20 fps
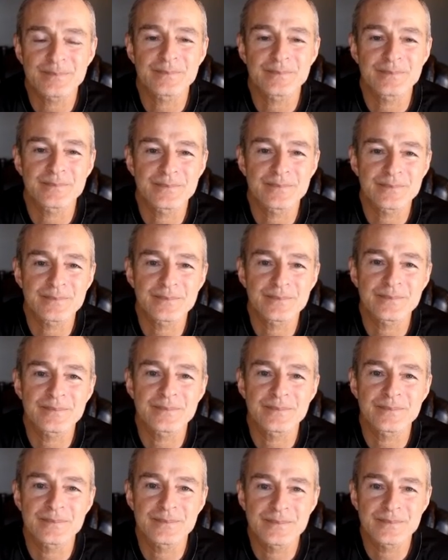
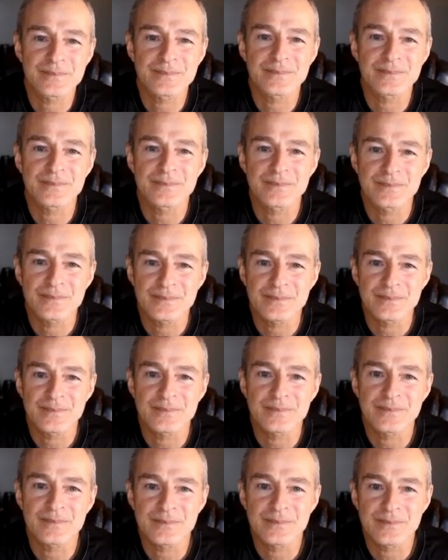
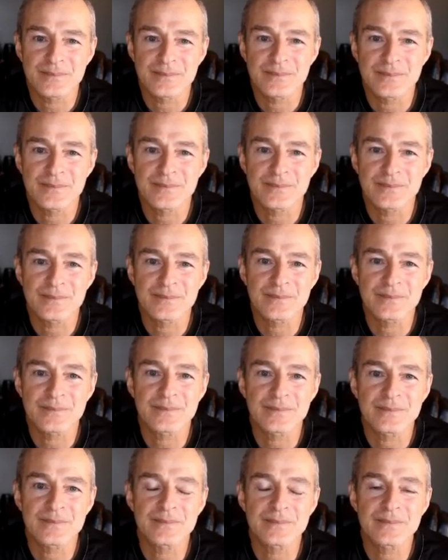
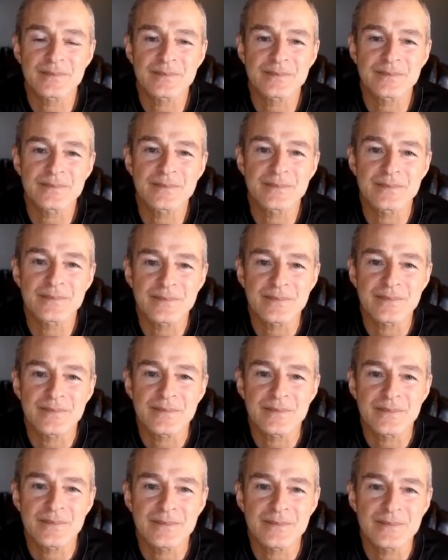
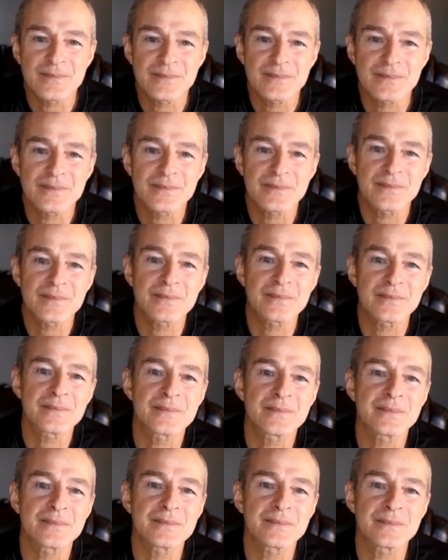
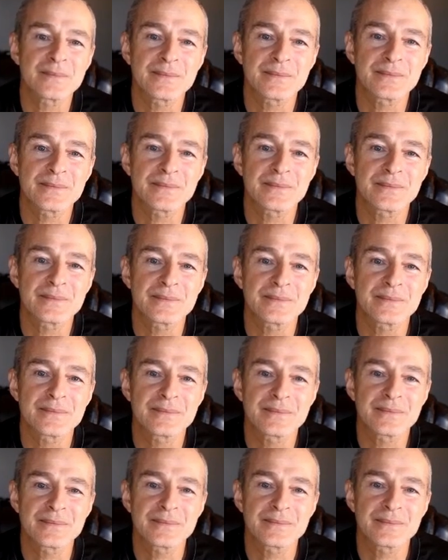
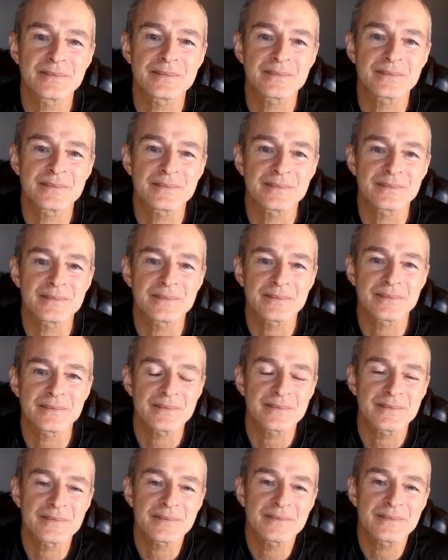(not speaking)